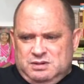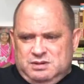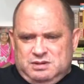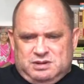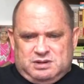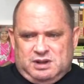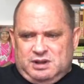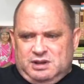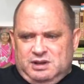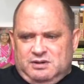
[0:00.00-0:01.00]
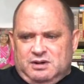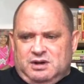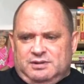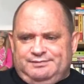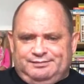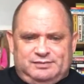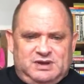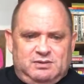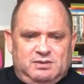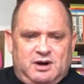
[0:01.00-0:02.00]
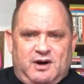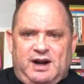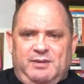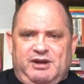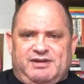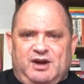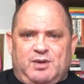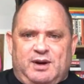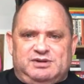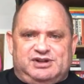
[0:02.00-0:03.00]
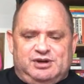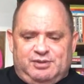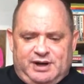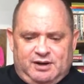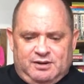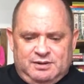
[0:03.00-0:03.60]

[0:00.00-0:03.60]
That's not it either. All right, let me think what I was doing here.